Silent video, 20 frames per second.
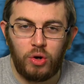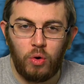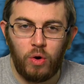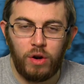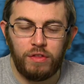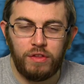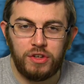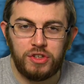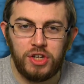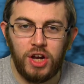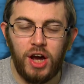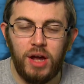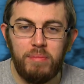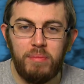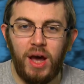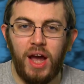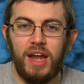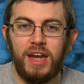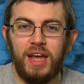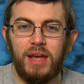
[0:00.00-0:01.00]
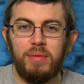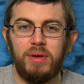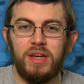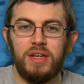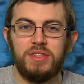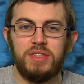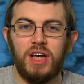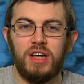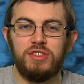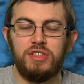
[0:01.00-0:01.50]
According to John. My name
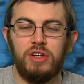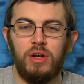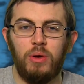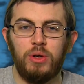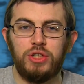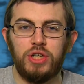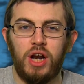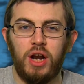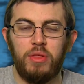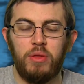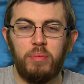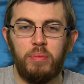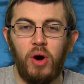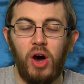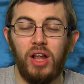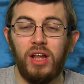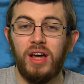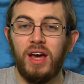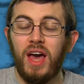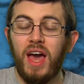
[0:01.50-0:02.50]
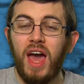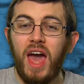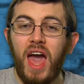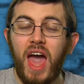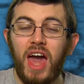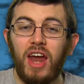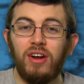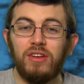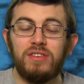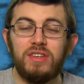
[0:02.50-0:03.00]
is, as you know, Jonathan Paula,
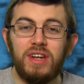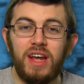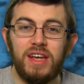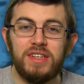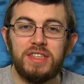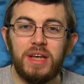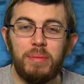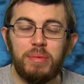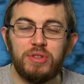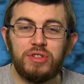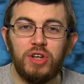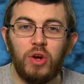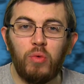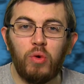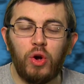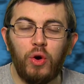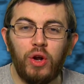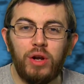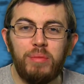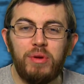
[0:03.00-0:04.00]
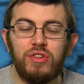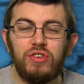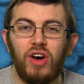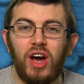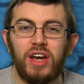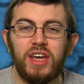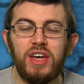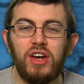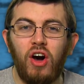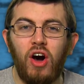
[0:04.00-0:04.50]
and on today's episode we're going to be
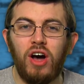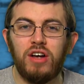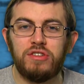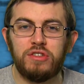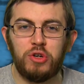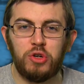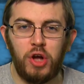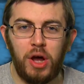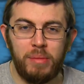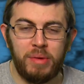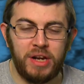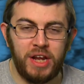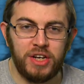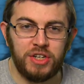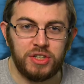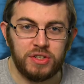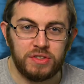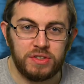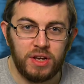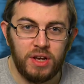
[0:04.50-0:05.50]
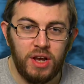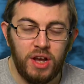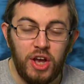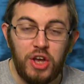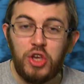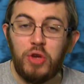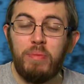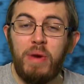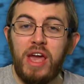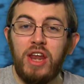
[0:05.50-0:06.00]
talking Oscar nominations.
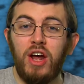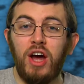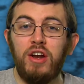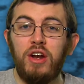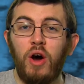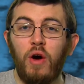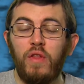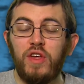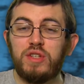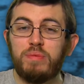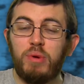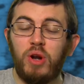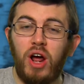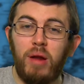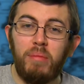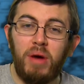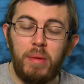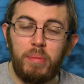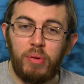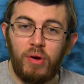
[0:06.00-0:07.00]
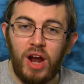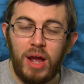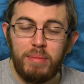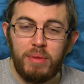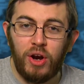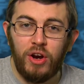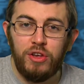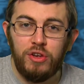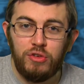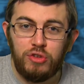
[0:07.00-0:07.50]
You may not know this, but on my
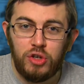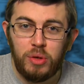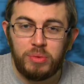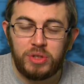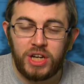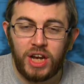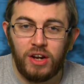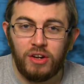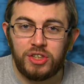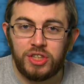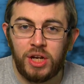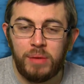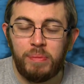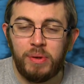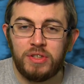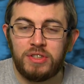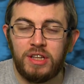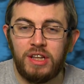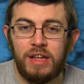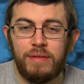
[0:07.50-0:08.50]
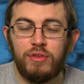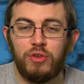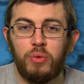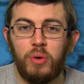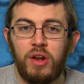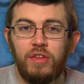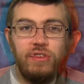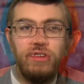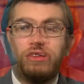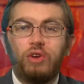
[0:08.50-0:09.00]
primary YouTube channel, J Pizzle eleven
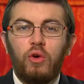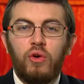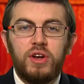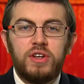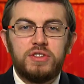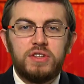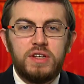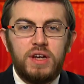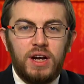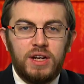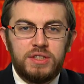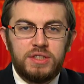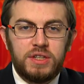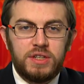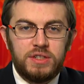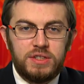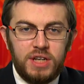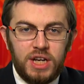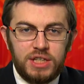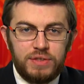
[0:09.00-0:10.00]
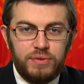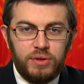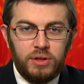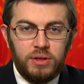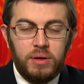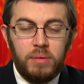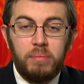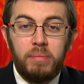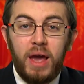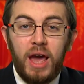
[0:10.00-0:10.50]
twenty-two, I host Movie
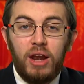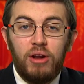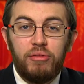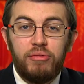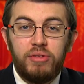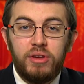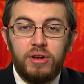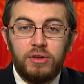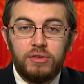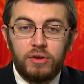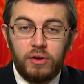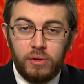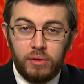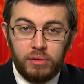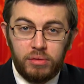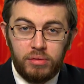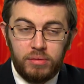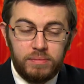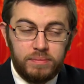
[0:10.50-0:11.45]
Night, YouTube's number one